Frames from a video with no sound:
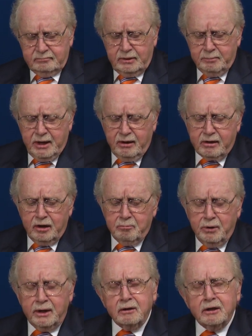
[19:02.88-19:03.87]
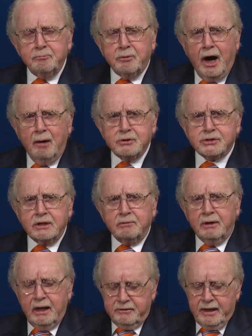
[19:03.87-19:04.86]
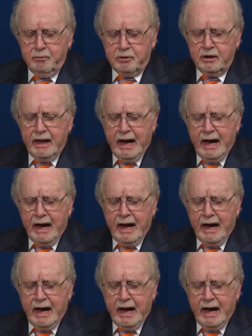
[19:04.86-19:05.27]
America and Britain had promised that they would